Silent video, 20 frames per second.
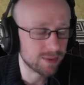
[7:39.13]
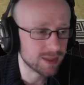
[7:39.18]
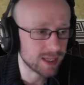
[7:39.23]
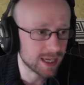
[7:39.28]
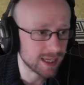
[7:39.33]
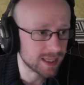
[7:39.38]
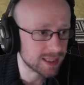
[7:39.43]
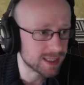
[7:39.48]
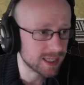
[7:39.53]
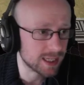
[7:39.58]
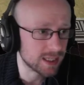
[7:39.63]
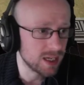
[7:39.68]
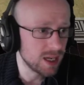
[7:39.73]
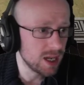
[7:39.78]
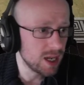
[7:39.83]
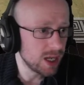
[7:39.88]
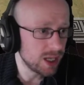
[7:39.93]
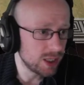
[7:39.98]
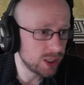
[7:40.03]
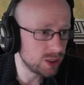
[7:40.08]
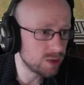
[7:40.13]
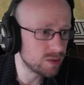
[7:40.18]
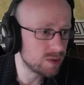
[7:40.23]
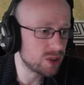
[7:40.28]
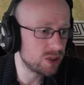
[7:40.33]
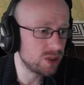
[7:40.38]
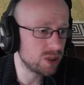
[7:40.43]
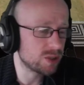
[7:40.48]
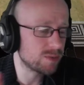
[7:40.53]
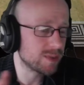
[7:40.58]
Like I said,
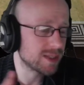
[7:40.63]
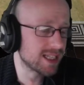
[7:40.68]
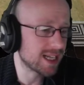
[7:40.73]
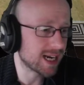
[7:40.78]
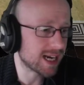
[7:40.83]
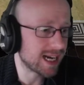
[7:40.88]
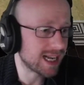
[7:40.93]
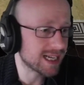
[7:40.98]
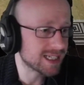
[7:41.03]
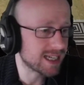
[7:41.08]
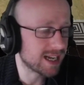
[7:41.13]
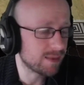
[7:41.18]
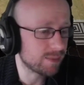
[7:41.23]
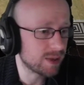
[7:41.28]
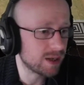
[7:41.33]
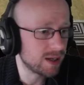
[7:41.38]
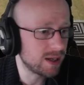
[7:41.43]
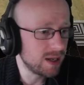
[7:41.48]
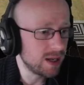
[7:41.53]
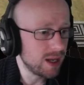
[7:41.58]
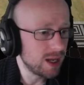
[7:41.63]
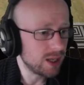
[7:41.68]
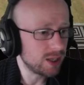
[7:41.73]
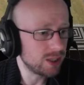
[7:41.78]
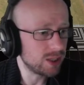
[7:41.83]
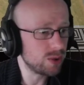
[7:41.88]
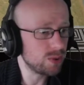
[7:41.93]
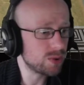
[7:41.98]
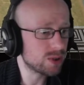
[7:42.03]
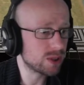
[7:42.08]
use them as that glass hammer.
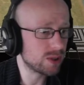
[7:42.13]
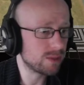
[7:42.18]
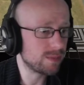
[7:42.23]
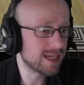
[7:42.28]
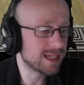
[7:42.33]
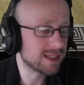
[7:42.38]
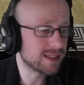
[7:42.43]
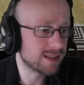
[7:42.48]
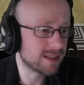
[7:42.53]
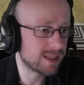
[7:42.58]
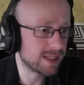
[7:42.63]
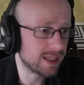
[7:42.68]
Use them as